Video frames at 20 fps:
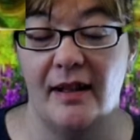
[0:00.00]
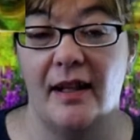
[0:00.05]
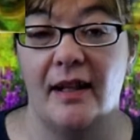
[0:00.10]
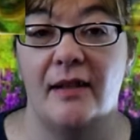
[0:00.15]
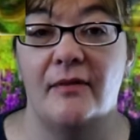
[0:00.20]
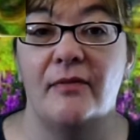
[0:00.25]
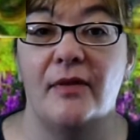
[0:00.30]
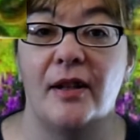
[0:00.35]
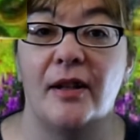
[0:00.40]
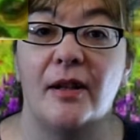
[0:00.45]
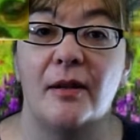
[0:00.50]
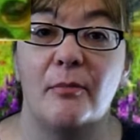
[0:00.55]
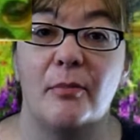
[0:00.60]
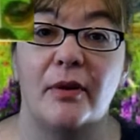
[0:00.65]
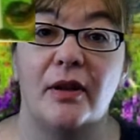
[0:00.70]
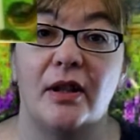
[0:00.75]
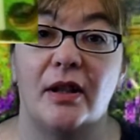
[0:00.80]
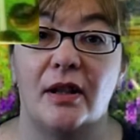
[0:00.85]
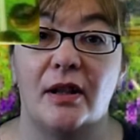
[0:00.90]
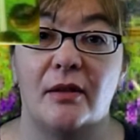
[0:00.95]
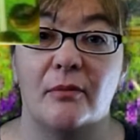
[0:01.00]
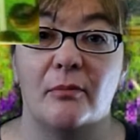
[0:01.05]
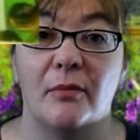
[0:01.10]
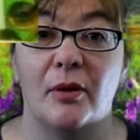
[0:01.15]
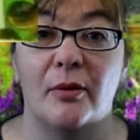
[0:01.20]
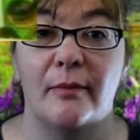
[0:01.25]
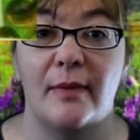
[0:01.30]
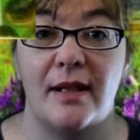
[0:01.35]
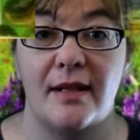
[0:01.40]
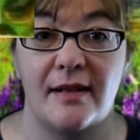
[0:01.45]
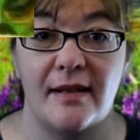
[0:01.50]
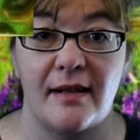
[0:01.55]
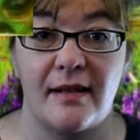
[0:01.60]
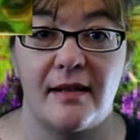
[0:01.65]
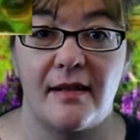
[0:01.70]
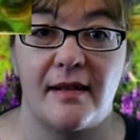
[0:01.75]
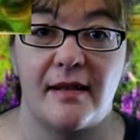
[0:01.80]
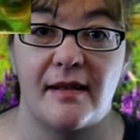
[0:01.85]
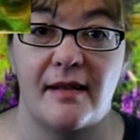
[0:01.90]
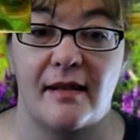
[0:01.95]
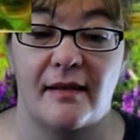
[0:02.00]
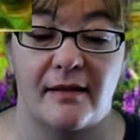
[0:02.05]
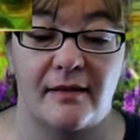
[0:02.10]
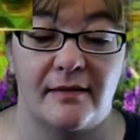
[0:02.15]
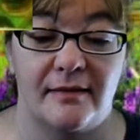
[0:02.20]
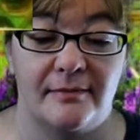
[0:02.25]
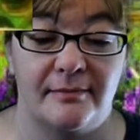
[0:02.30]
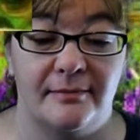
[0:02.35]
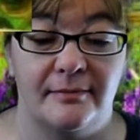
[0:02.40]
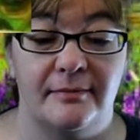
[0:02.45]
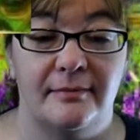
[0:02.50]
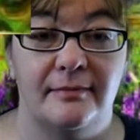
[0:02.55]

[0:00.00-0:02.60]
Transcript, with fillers: a very big, momentous um,